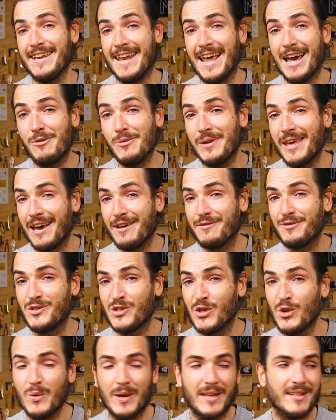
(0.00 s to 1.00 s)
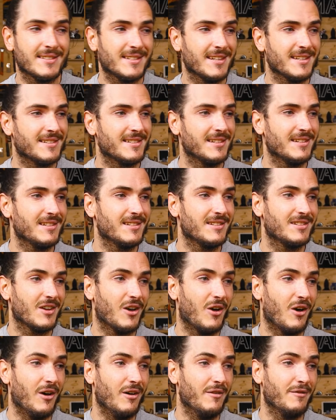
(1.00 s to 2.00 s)
Now we have two instances
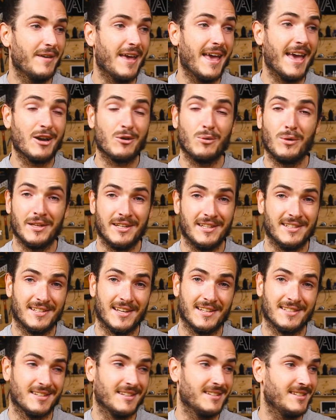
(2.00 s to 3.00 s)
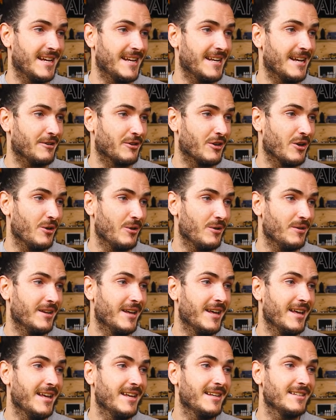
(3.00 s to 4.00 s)
of air quality sensors in our
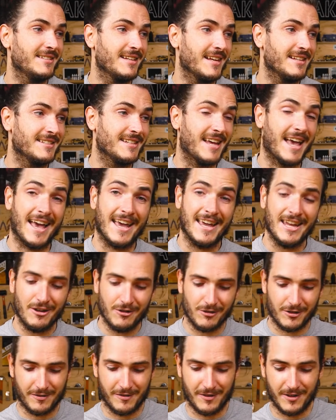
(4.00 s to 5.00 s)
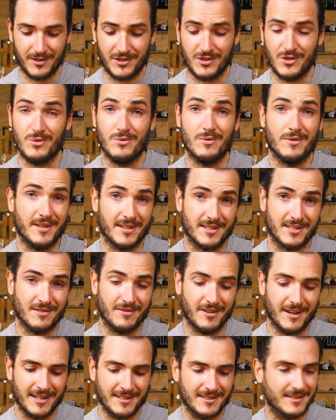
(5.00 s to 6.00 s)
code. Sensor A refers to this
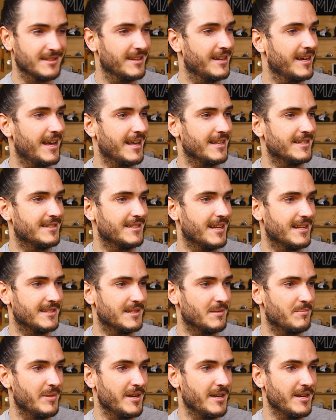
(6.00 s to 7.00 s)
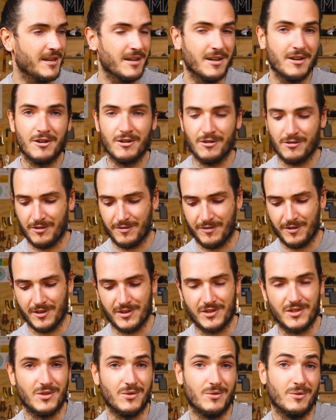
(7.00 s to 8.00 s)
device, and sensor B
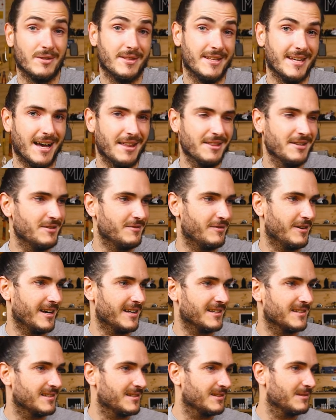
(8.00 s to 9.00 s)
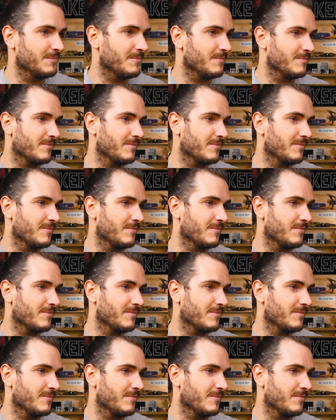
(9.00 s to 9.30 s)
refers to the other device.